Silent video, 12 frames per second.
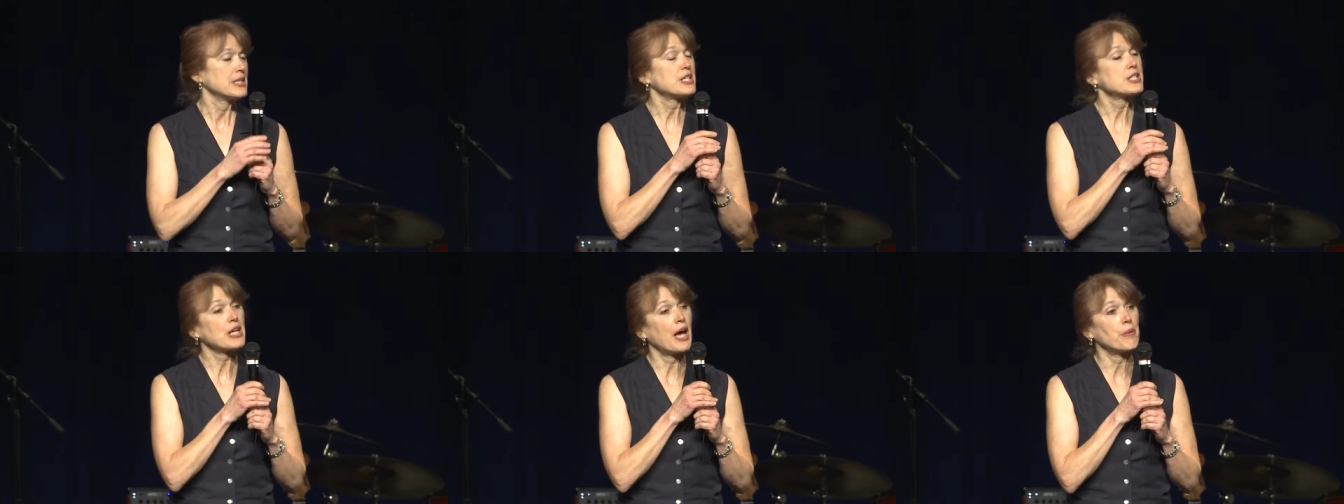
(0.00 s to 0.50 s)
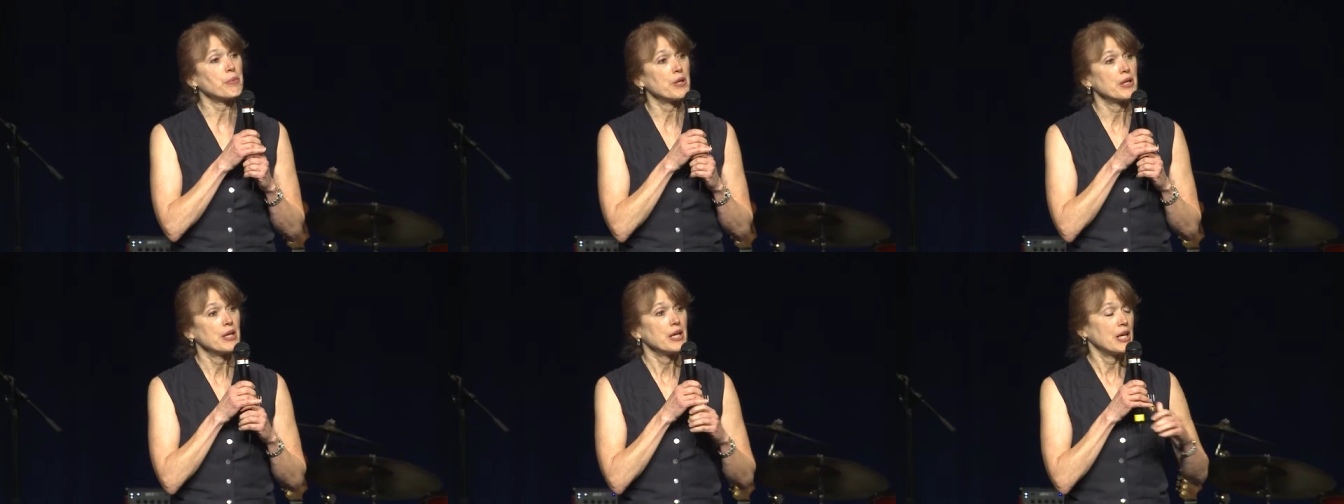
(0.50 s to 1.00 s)
They stopped
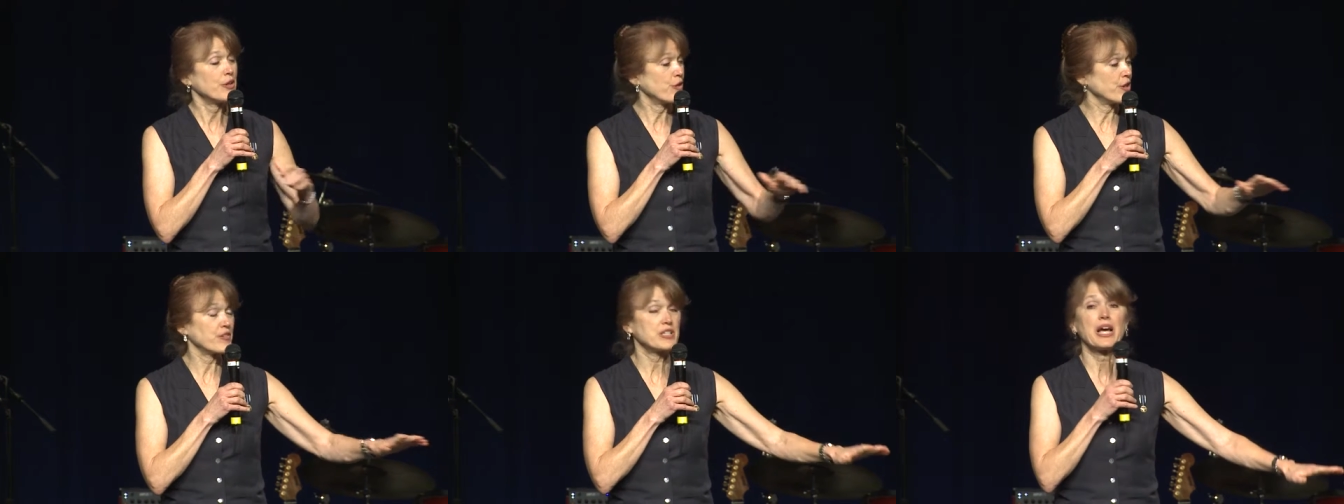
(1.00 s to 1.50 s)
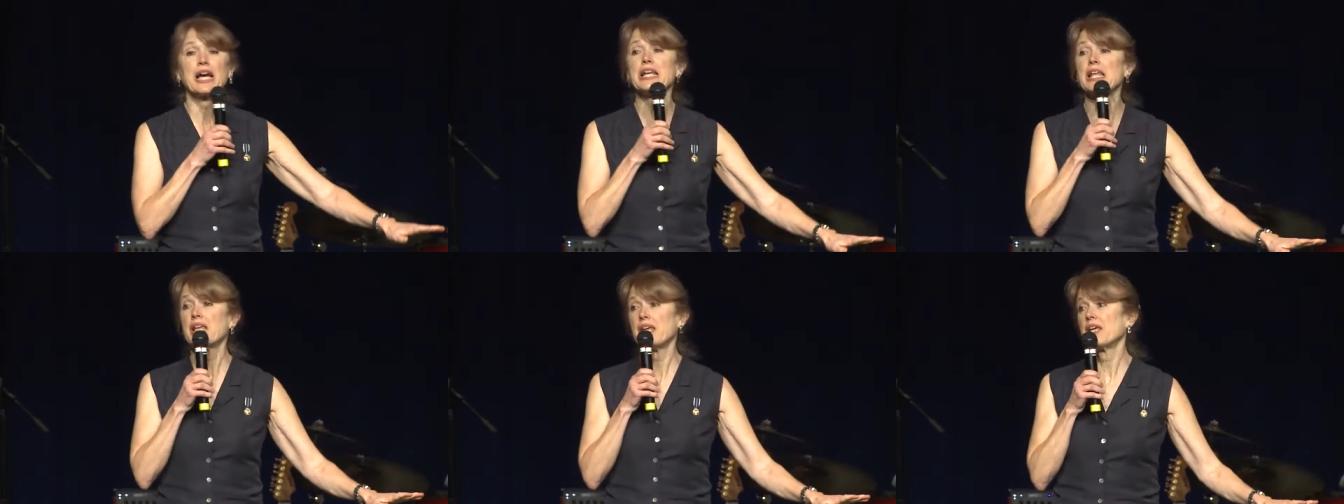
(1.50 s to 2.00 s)
in front of a
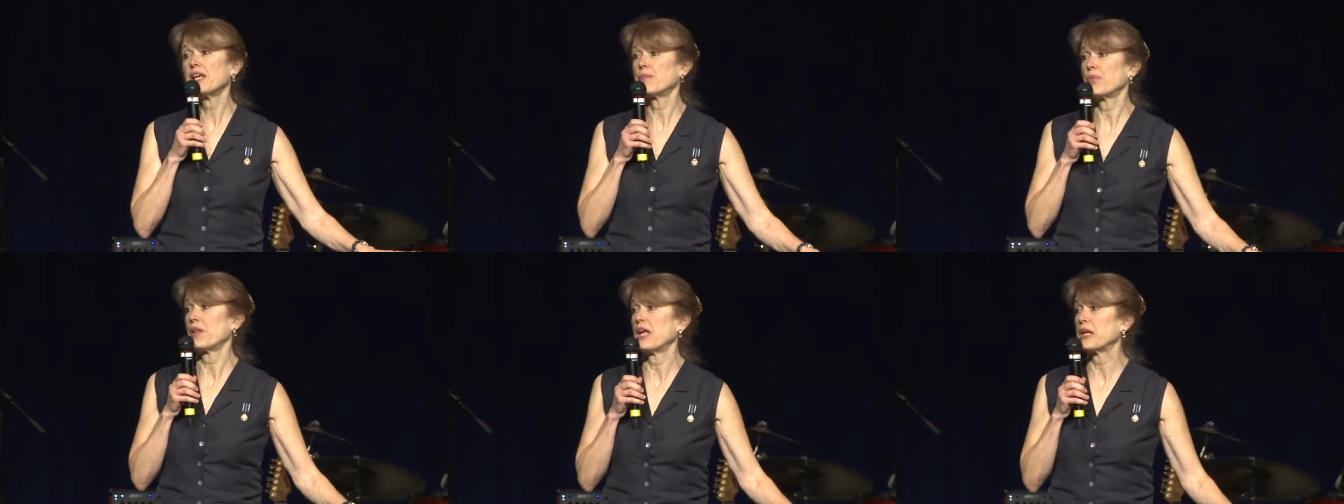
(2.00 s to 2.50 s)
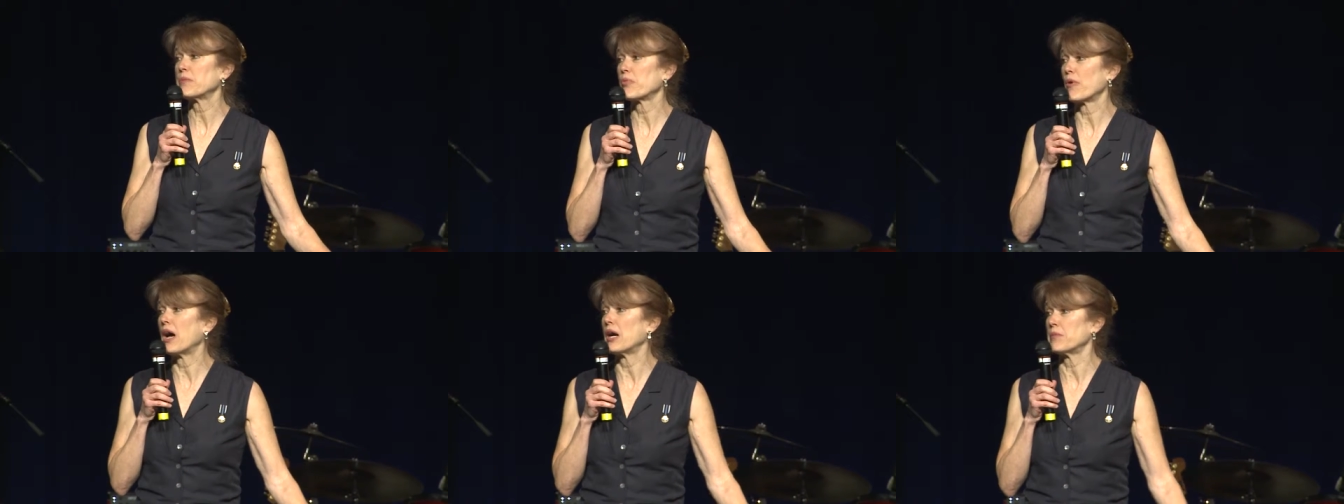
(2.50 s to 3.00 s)
tiny kid playing
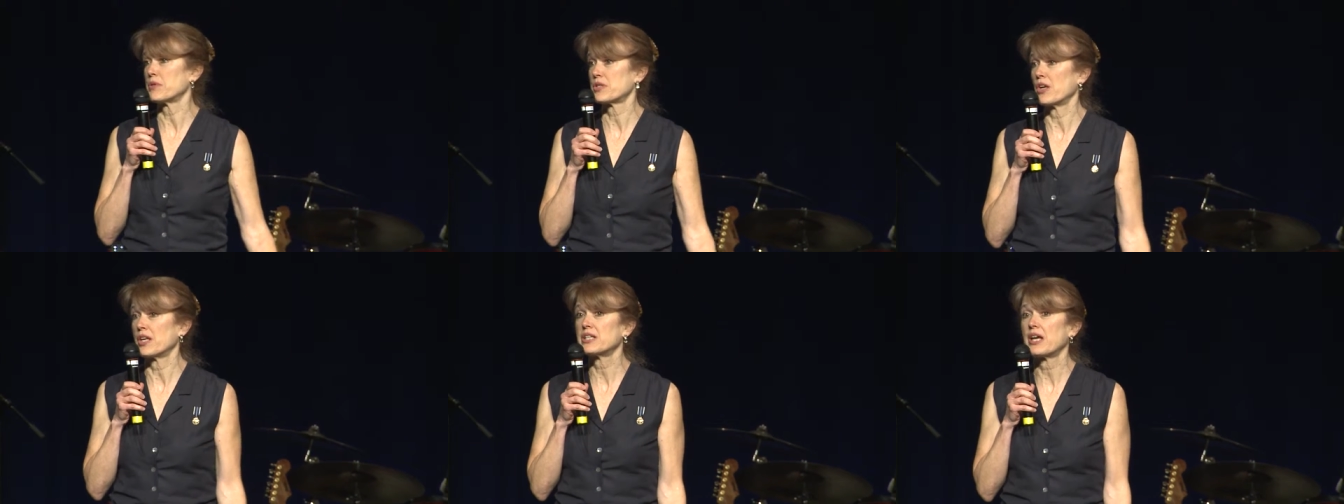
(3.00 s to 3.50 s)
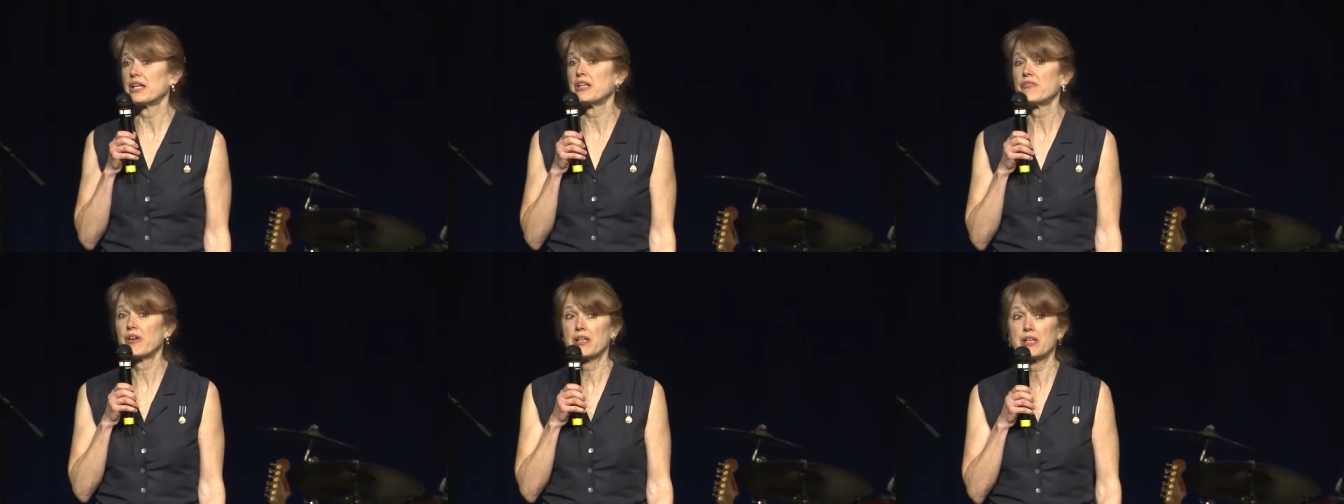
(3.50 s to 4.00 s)
Brahms on a
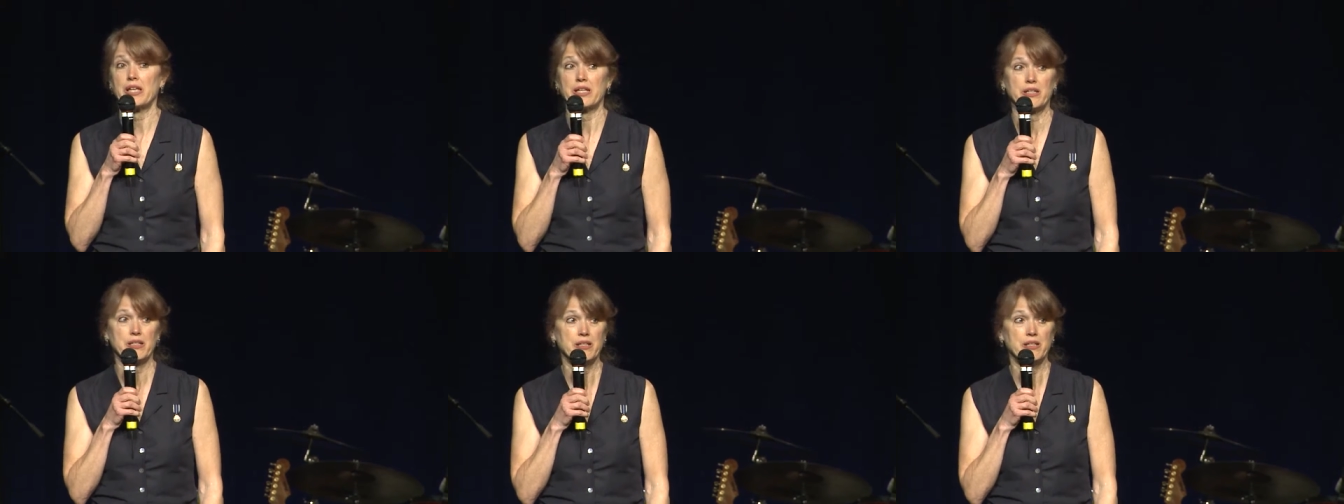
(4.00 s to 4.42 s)
tiny violin.